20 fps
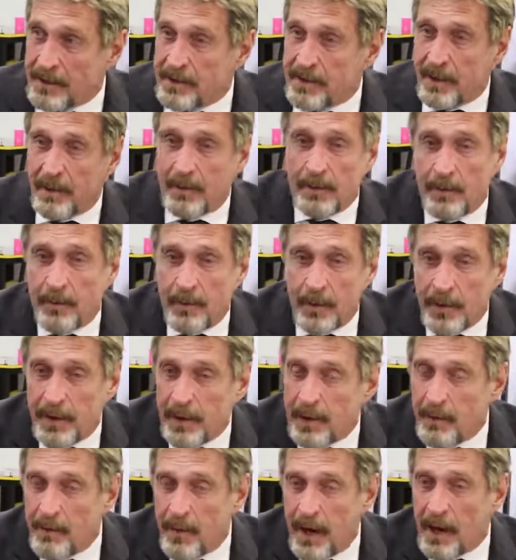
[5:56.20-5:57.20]
So
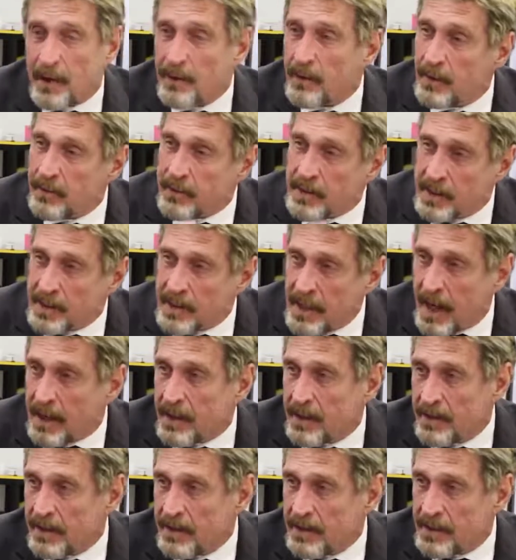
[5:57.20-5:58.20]
within a matter of
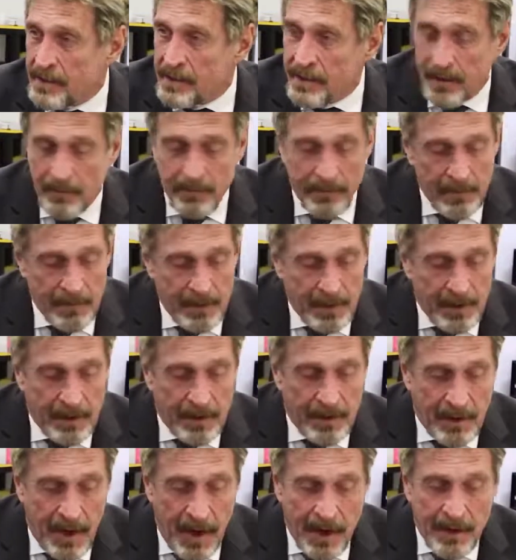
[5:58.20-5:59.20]
seconds,
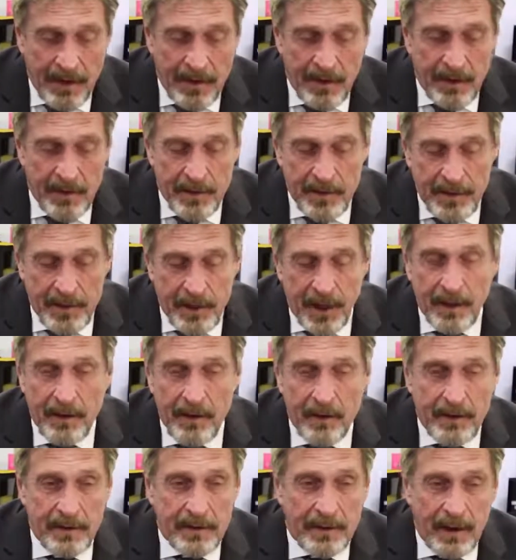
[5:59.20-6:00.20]
I can then
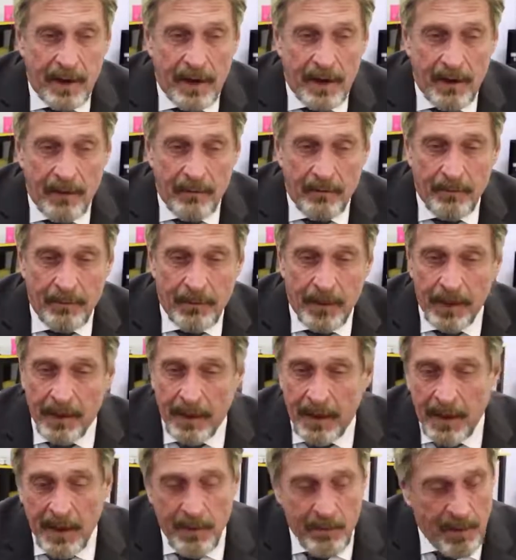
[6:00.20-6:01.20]
send
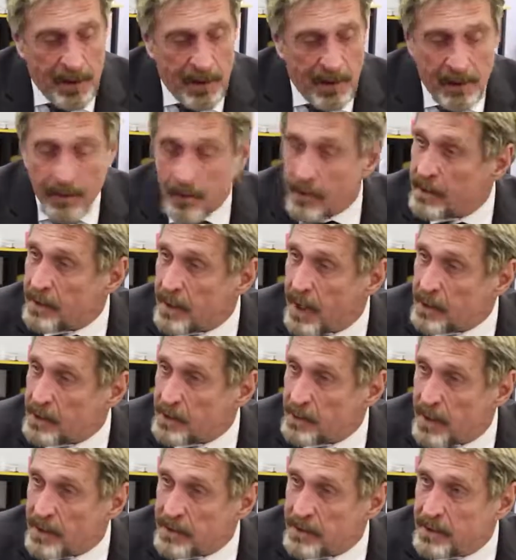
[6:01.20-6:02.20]
an email or a
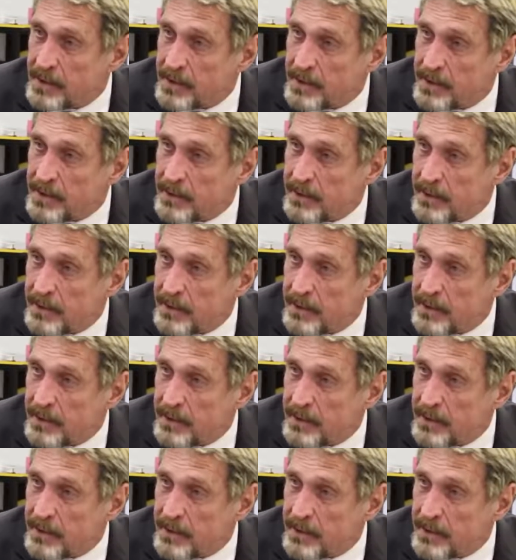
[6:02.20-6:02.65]
text message